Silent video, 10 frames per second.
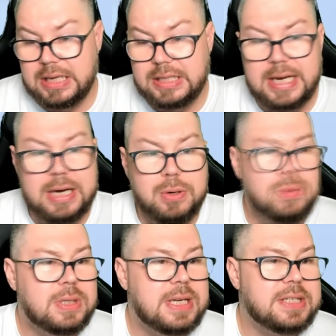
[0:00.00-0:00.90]
Now
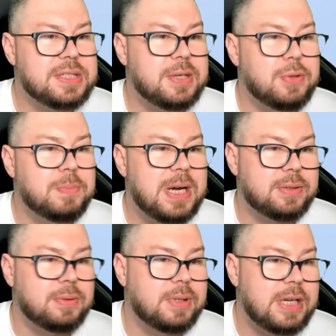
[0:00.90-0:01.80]
let's go back
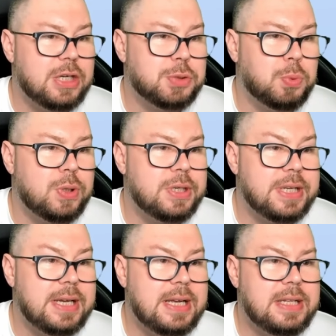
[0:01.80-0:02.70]
to the dashboard
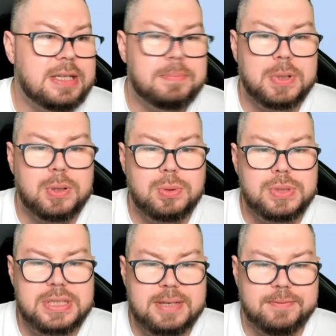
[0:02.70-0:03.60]
and upload
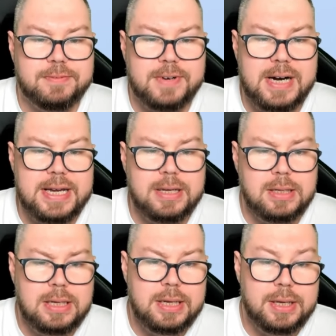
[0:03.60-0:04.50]
some
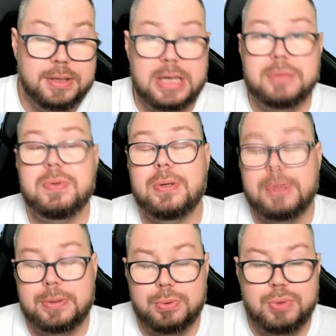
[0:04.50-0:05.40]
file that we're
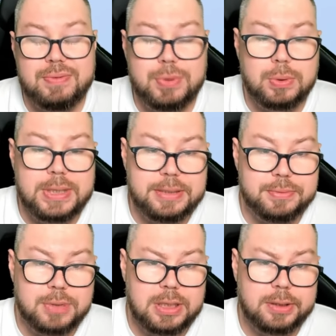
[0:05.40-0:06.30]
going to review
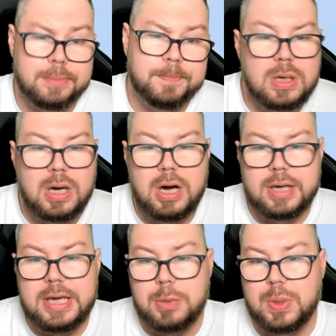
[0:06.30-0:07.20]
later on.
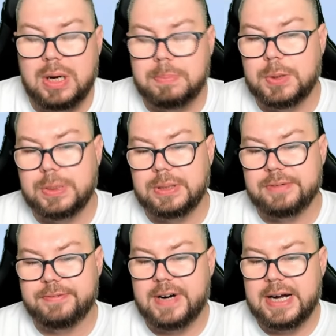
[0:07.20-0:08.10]
Okay, we're uploading the
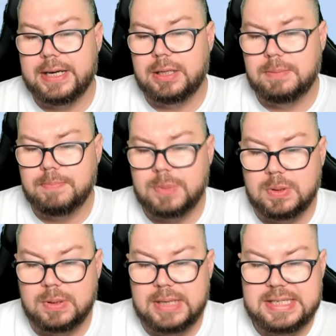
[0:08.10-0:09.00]
file.
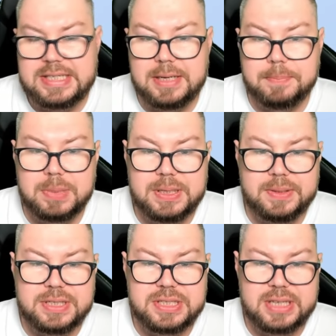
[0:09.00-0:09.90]
Let's complete
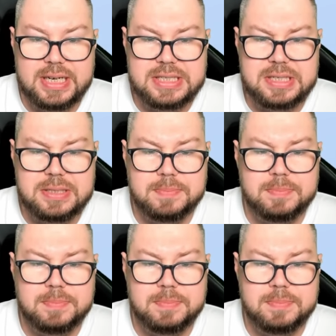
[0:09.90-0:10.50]
this task.